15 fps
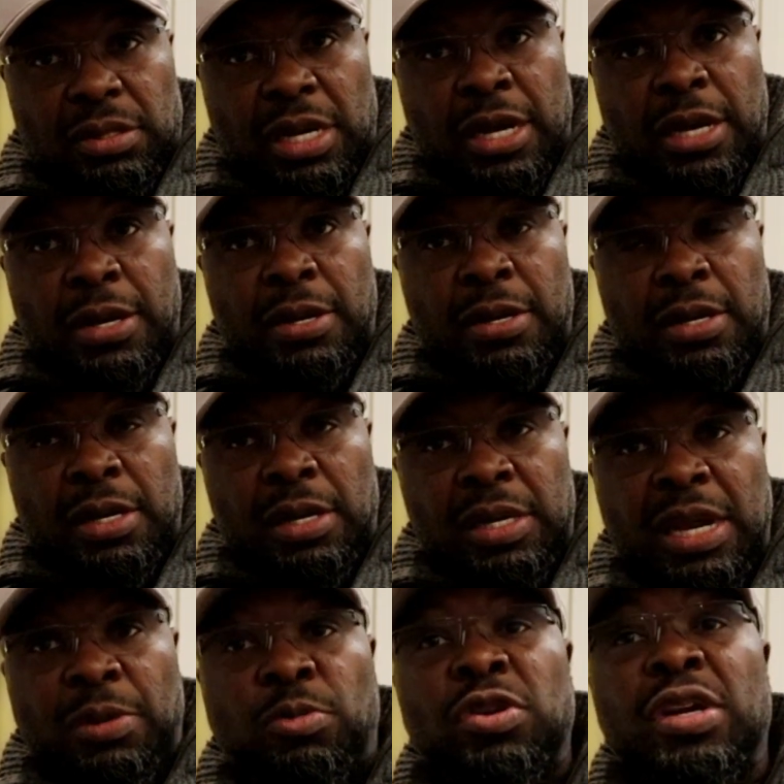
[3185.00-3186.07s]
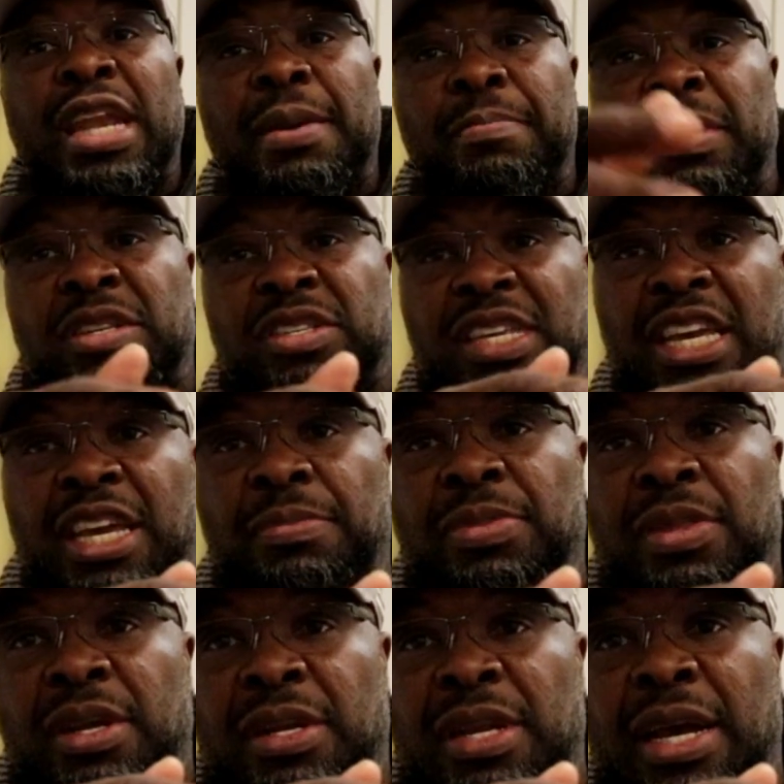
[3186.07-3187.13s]
they wouldn't let me see
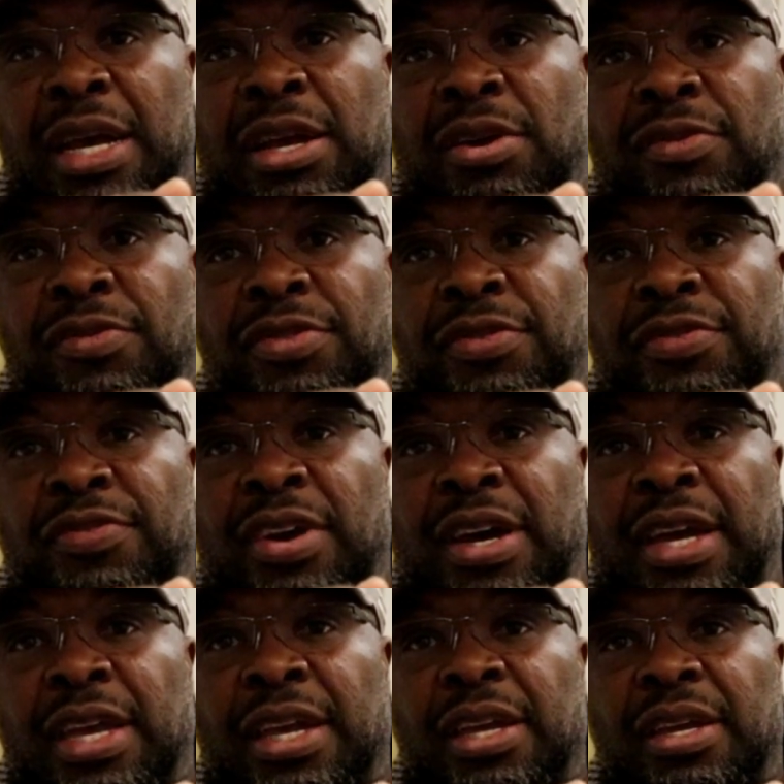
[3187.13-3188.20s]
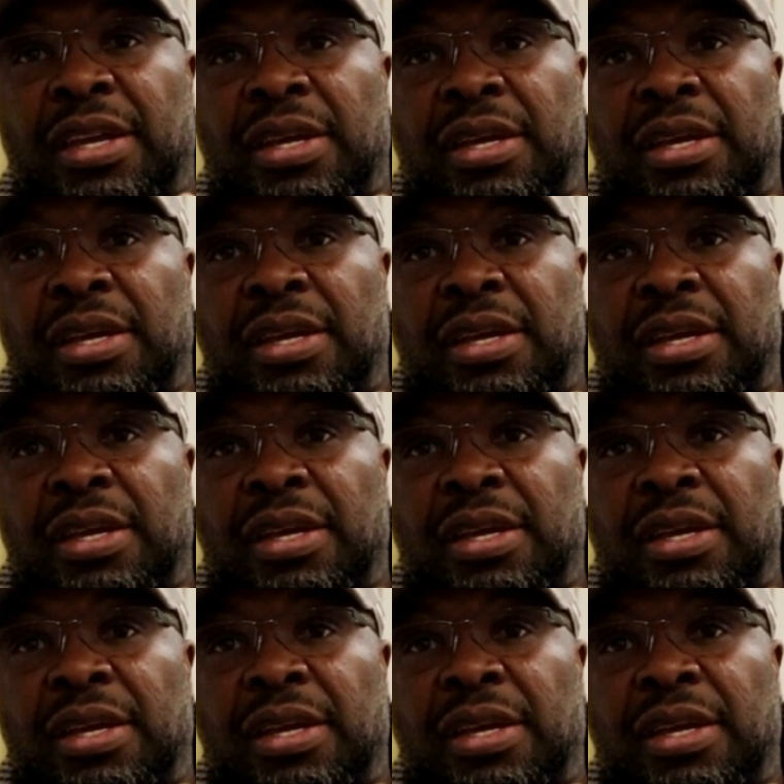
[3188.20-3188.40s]
him the night of the fight.